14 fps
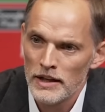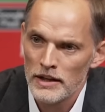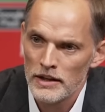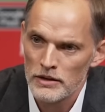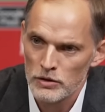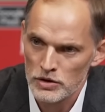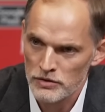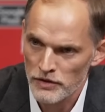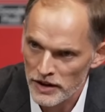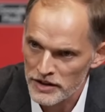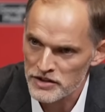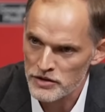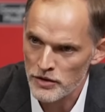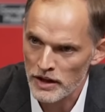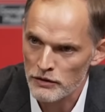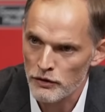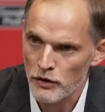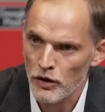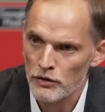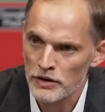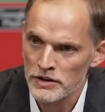it was very
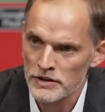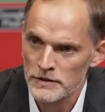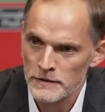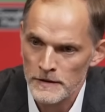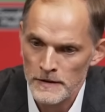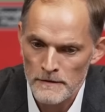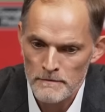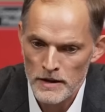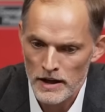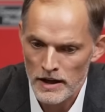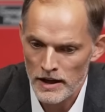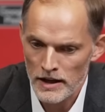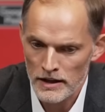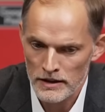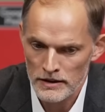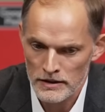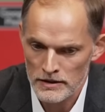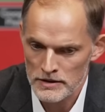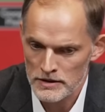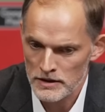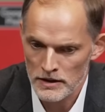straightforward,
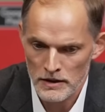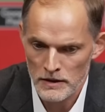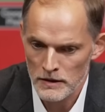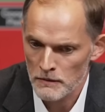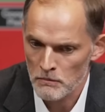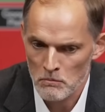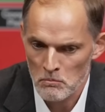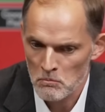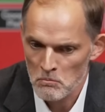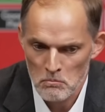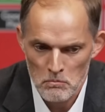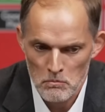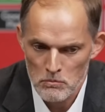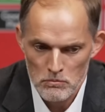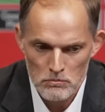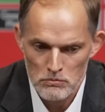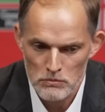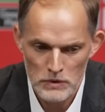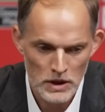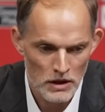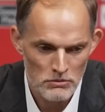and um,
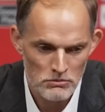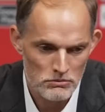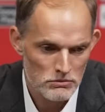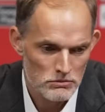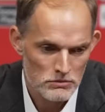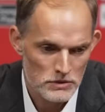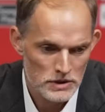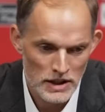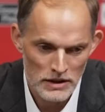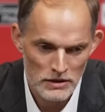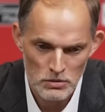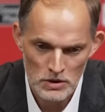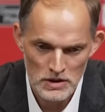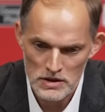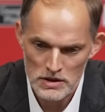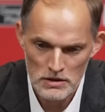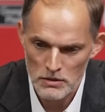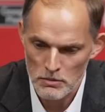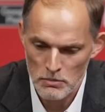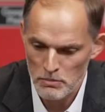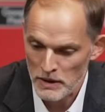yeah, that was
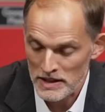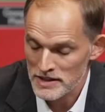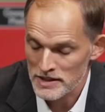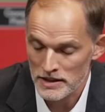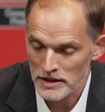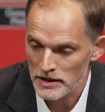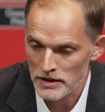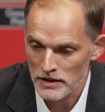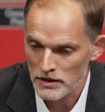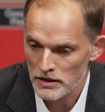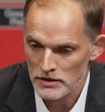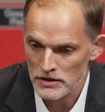basically a